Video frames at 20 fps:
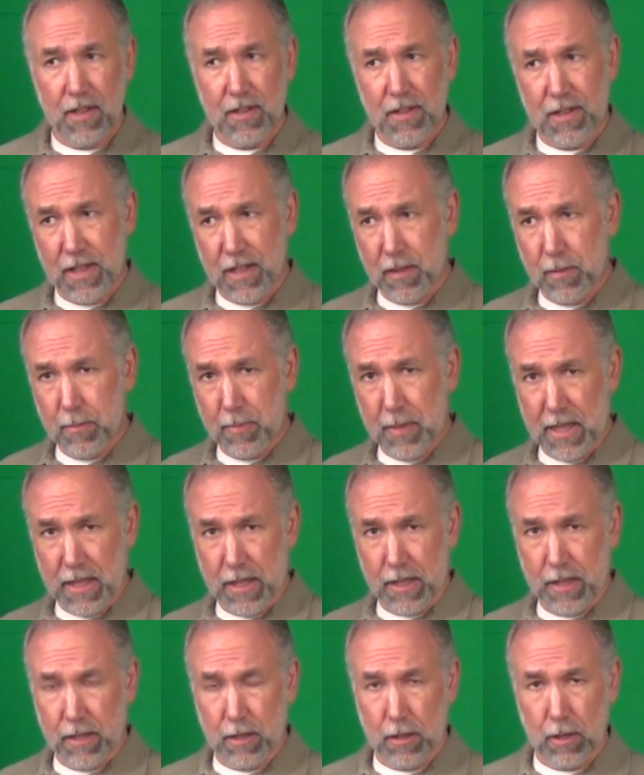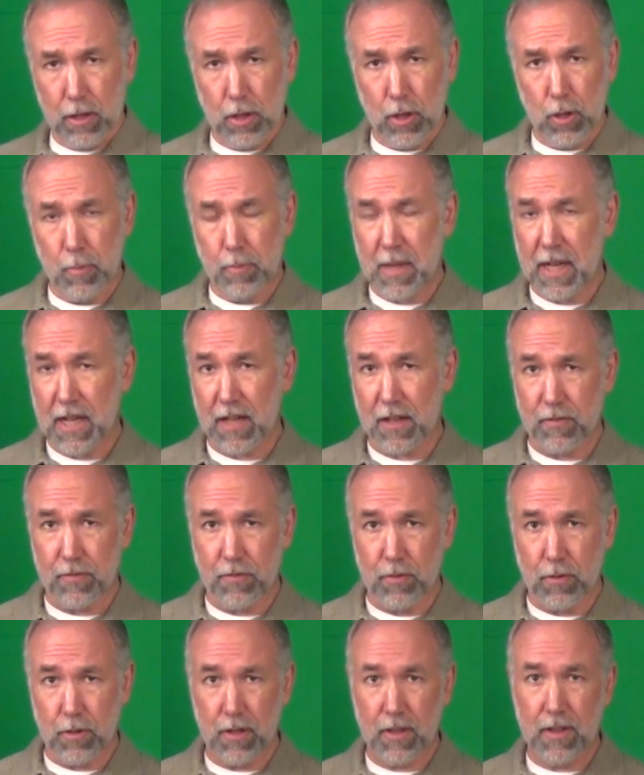Did the big loop back and
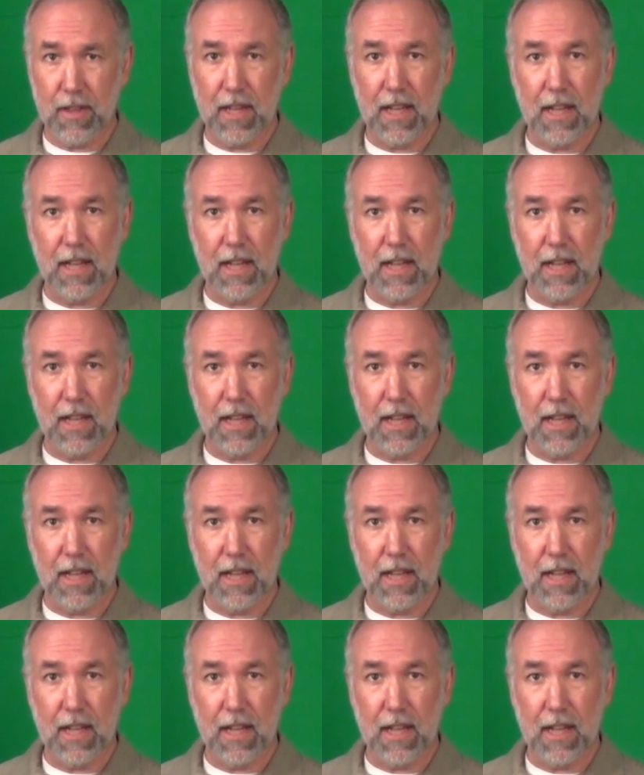forth.